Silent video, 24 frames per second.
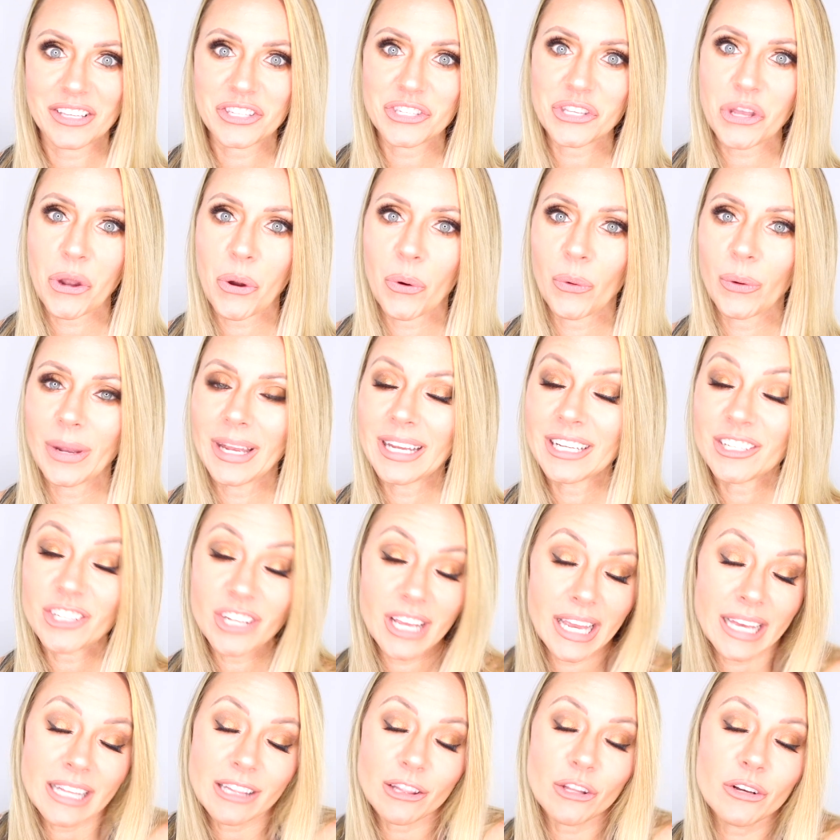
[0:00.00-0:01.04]
So
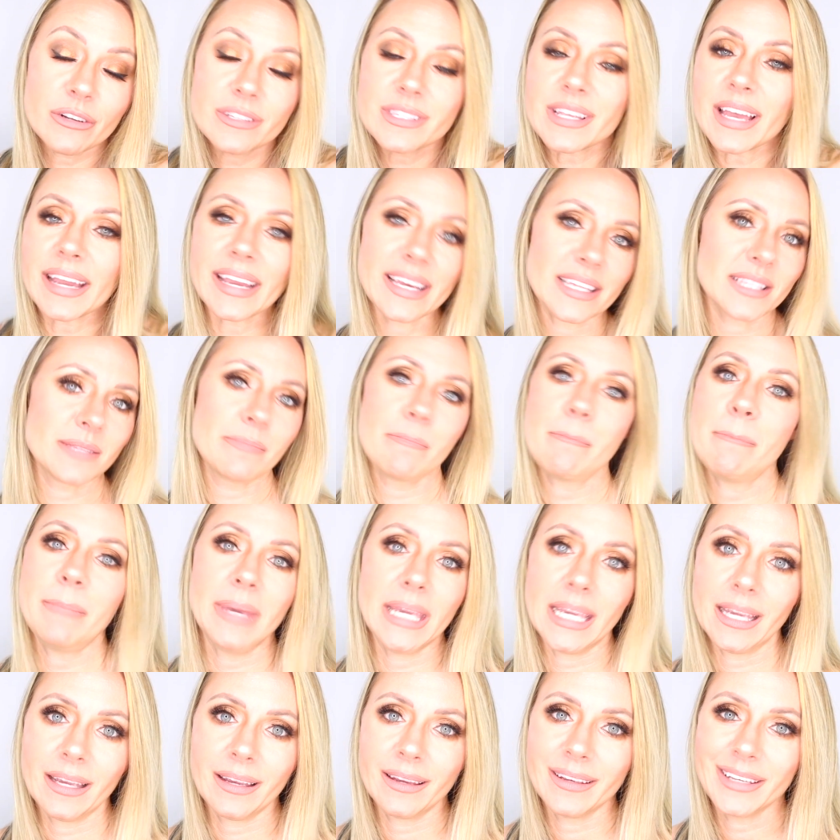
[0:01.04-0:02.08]
it looks like it's
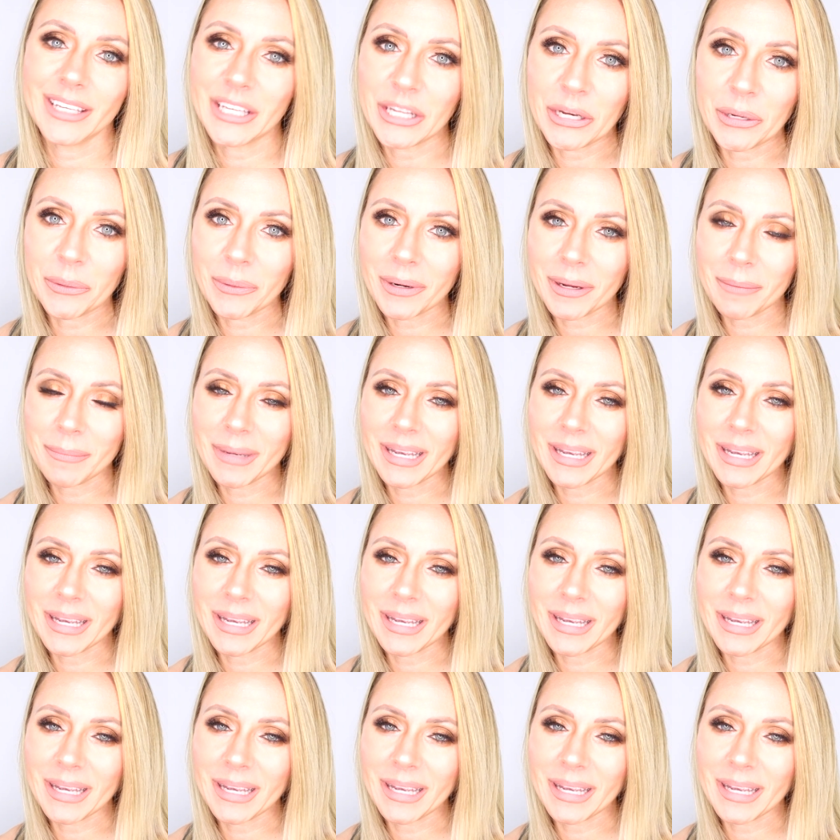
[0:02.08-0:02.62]
me, you know what I